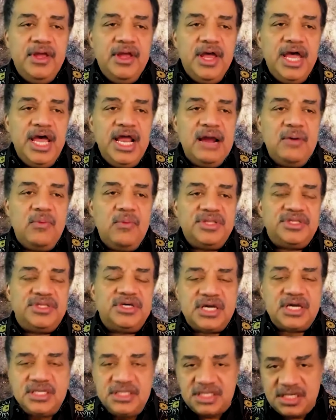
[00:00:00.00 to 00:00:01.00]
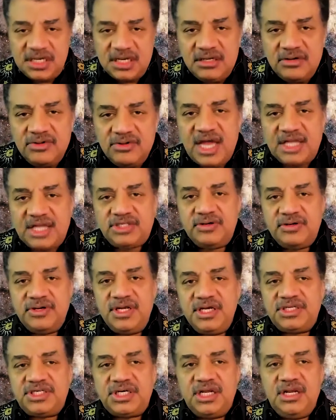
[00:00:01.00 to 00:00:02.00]
And I wanted to continue that
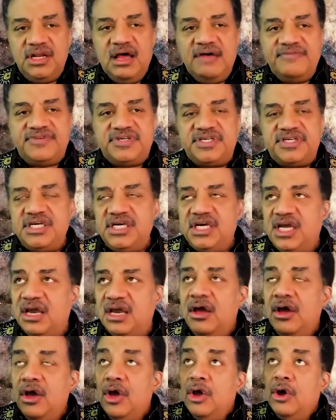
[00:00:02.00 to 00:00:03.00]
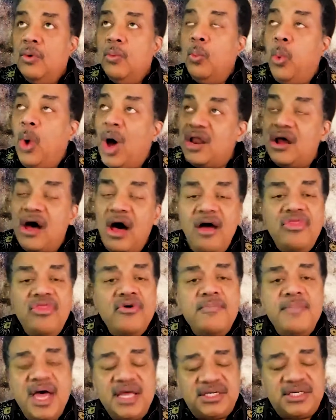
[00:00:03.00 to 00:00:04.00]
tradition of seeing, what other
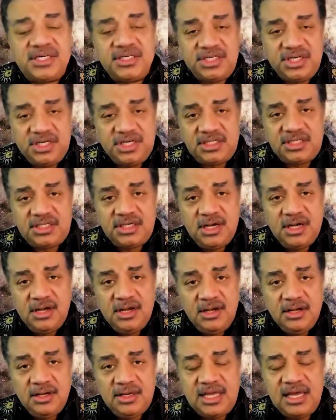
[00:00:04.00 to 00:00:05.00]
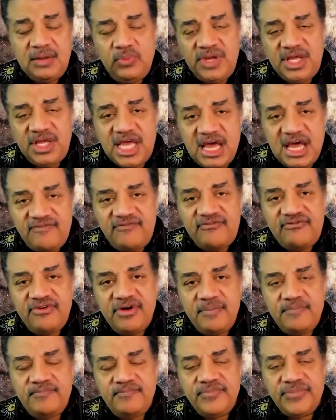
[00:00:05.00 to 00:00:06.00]
messages can we get
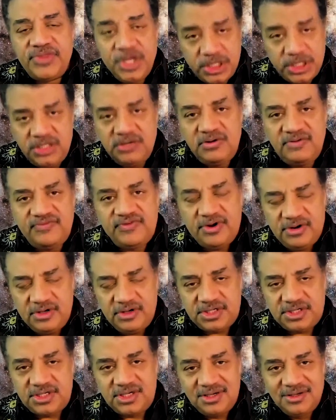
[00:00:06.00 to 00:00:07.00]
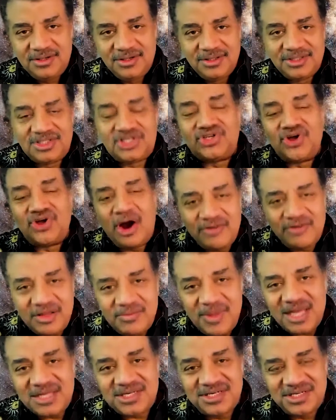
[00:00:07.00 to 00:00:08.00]
from the universe, starry
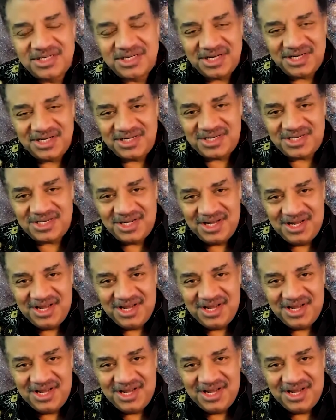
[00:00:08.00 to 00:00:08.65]
messages,